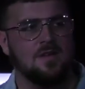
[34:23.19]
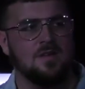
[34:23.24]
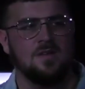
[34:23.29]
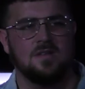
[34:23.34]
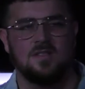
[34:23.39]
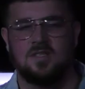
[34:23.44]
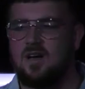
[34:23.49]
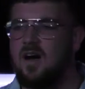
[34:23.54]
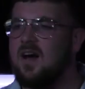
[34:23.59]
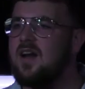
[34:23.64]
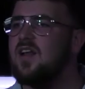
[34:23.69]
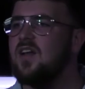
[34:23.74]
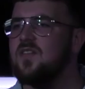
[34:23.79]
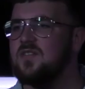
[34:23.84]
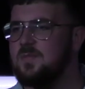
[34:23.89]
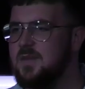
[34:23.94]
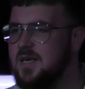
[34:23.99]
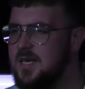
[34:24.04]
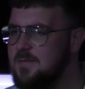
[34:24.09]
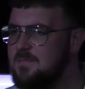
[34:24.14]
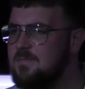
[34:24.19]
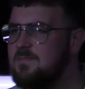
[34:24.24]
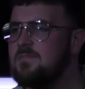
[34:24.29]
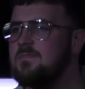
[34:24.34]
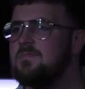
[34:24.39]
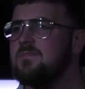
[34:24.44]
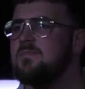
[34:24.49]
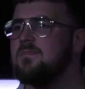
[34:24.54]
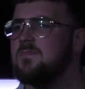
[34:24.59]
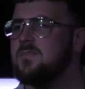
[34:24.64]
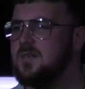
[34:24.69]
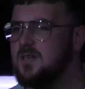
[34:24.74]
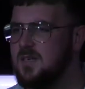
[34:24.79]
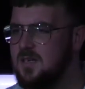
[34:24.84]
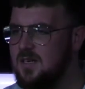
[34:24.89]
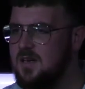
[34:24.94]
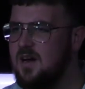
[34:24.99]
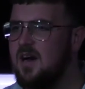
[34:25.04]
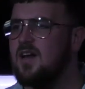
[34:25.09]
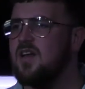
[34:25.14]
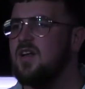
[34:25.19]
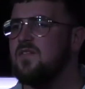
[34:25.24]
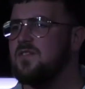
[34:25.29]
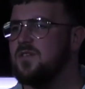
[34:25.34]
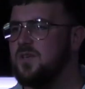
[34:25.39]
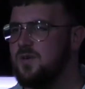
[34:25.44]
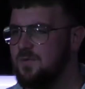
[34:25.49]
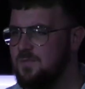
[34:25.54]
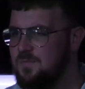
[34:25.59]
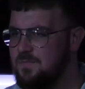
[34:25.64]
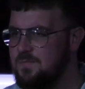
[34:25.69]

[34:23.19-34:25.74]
Because God loves me, and God loves you.